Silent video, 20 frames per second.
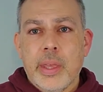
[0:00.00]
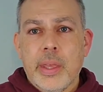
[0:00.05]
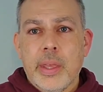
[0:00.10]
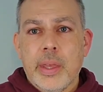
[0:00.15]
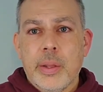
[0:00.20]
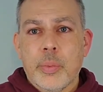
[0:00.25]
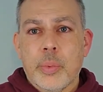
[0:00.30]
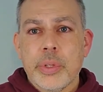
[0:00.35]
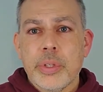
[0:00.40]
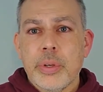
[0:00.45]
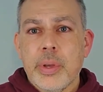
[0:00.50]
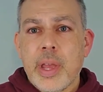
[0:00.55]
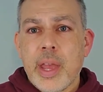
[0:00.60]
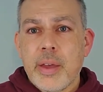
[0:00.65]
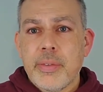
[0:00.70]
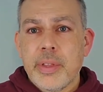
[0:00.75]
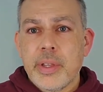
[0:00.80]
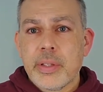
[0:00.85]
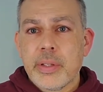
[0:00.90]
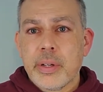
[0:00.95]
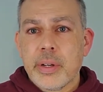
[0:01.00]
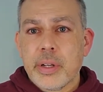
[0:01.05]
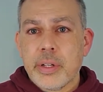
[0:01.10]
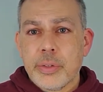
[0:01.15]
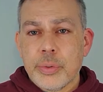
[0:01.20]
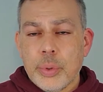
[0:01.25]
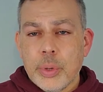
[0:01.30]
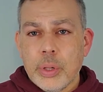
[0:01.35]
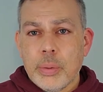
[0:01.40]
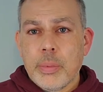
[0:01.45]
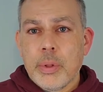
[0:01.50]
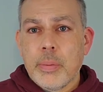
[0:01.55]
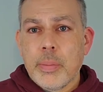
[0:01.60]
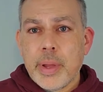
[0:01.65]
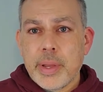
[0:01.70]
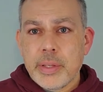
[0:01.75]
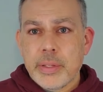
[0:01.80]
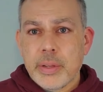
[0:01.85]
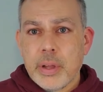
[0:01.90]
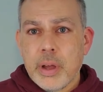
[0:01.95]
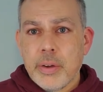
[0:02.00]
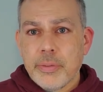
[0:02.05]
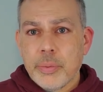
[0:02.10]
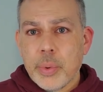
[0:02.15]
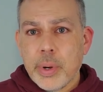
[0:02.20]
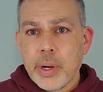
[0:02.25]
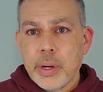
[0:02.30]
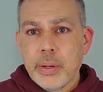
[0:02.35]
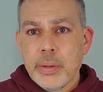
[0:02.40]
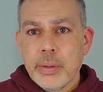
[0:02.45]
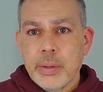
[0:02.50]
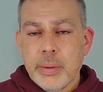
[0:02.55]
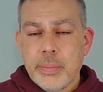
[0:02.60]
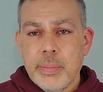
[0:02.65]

And once you have these that are controllable by software,